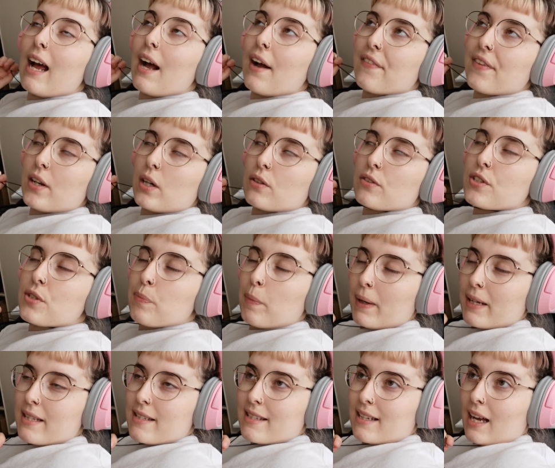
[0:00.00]
And then on
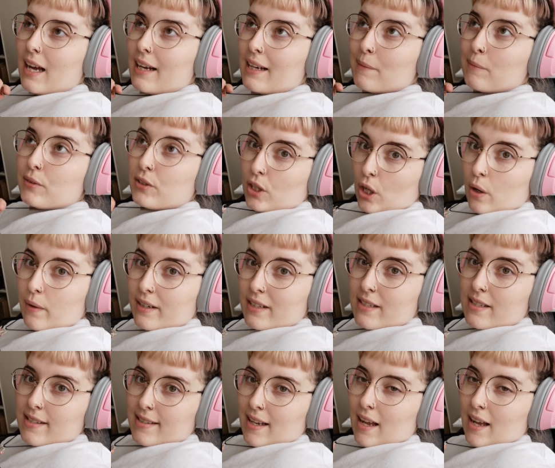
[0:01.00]
sprints, I am going to